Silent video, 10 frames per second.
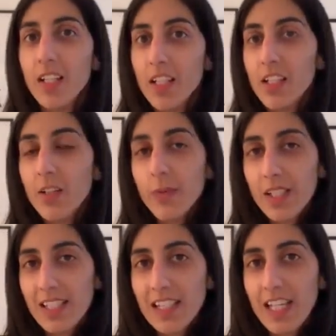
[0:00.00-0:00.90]
You're going to
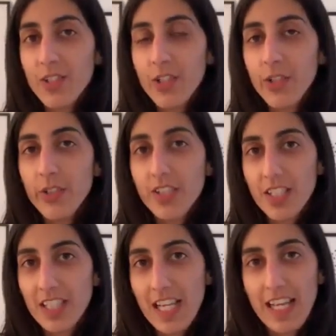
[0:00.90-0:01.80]
want to stay tuned
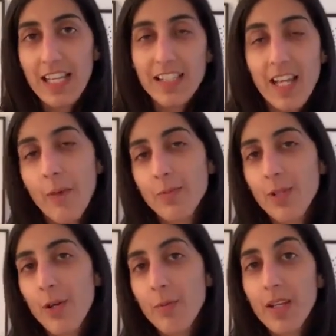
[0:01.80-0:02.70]
to today's
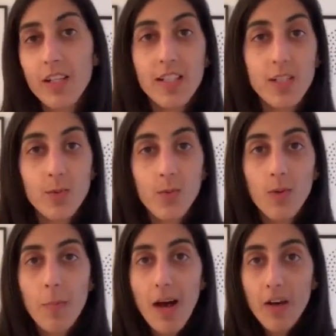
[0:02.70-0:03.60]
episode because it's
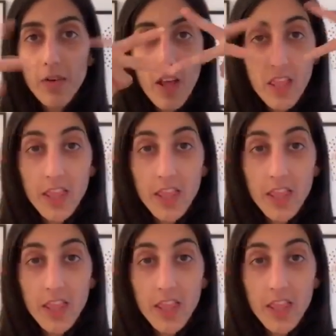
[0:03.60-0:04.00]
all about